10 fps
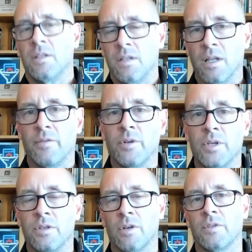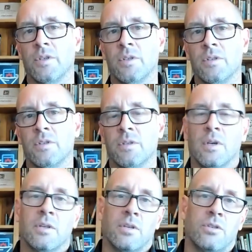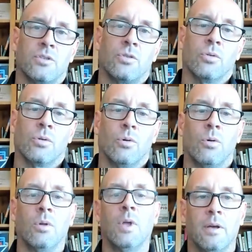delivery services such as Google.